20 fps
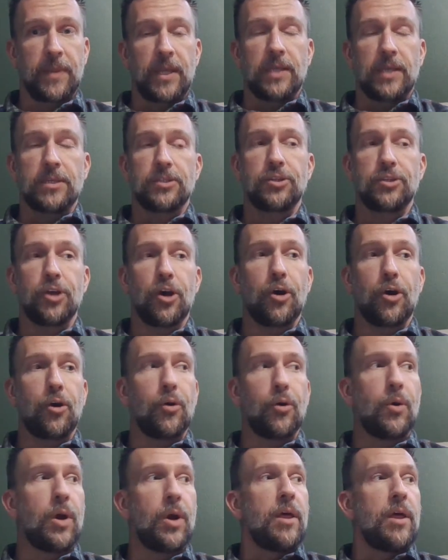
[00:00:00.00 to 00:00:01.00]

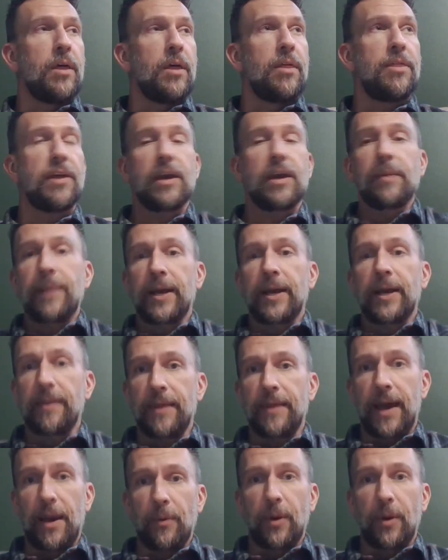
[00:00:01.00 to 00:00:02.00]
So think about it
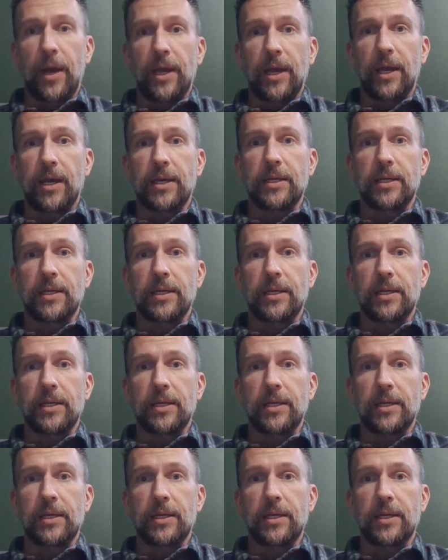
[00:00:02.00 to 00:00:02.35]
that way.